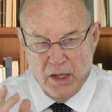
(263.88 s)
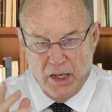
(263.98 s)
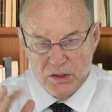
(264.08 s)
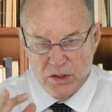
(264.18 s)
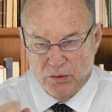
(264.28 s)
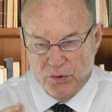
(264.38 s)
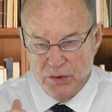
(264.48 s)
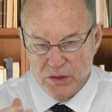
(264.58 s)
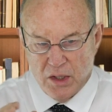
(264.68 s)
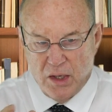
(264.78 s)
And general
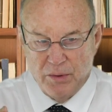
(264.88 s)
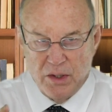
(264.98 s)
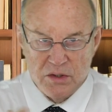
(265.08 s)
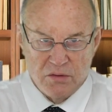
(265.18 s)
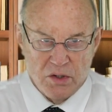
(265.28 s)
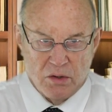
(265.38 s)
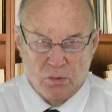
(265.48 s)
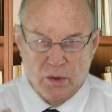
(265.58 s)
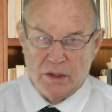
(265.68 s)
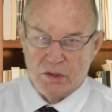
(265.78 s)
3 is a combination of
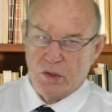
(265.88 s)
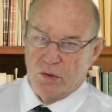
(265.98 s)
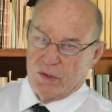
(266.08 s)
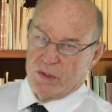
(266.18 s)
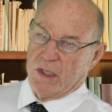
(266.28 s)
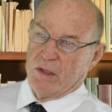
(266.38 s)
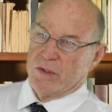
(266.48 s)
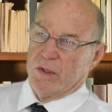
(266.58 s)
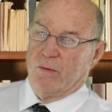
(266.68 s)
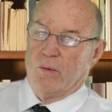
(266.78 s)
general 1 and 2. You say to
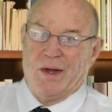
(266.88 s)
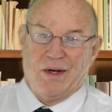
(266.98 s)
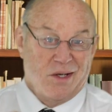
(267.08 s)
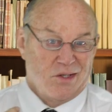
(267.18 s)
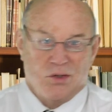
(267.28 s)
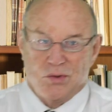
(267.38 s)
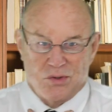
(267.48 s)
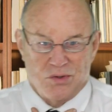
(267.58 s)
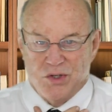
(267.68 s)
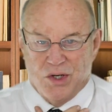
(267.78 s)
yourself, well, why not
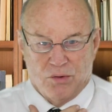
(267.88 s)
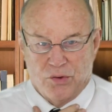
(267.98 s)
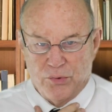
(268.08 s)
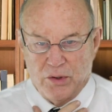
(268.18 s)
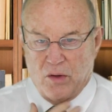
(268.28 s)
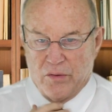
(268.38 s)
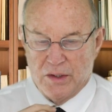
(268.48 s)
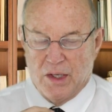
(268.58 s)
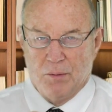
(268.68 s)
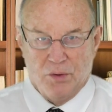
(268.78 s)
use general 3 all the
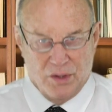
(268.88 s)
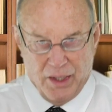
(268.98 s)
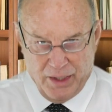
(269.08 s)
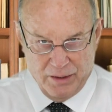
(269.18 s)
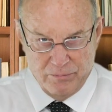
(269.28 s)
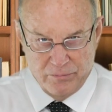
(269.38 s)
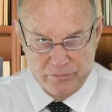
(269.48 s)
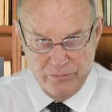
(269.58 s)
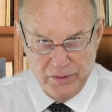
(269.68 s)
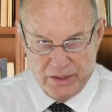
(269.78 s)
time? Well, you can,
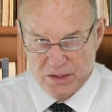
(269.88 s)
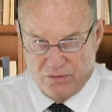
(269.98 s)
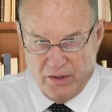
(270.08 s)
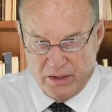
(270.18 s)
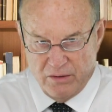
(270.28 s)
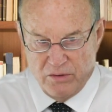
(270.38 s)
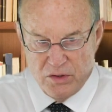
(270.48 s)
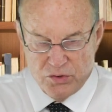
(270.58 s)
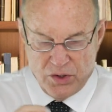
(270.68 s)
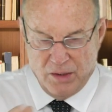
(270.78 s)
and it's effective, and
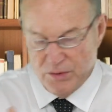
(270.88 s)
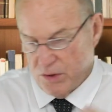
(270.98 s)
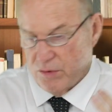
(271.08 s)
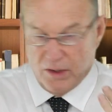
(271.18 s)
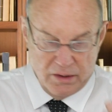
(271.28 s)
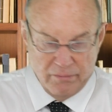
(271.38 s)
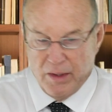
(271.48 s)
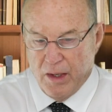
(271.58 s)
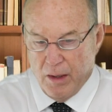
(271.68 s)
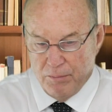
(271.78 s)
your job is to try to
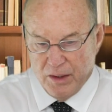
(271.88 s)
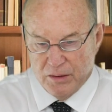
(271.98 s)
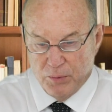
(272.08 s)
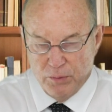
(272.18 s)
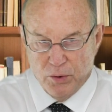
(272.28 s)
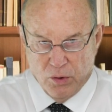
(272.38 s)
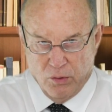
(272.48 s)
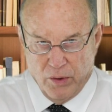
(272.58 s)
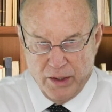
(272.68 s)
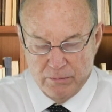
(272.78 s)
make the boo-boo go
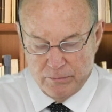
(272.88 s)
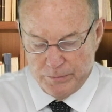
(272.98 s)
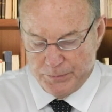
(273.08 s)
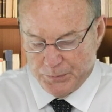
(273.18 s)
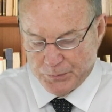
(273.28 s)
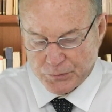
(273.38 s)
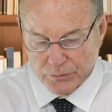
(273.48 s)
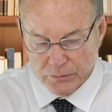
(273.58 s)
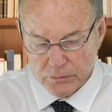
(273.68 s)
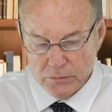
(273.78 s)
away.
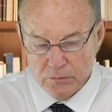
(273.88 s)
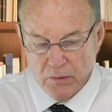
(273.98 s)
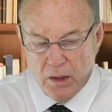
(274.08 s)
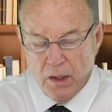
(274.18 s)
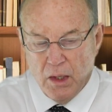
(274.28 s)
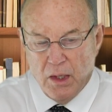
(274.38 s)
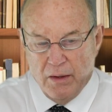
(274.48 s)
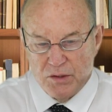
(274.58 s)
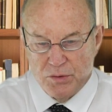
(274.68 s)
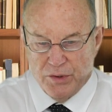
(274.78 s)

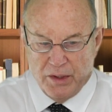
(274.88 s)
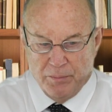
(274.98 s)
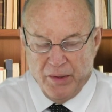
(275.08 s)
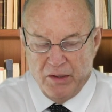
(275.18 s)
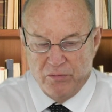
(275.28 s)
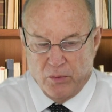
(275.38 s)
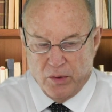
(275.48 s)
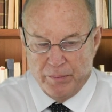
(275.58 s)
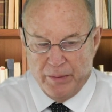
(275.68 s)
That's what you're getting paid for.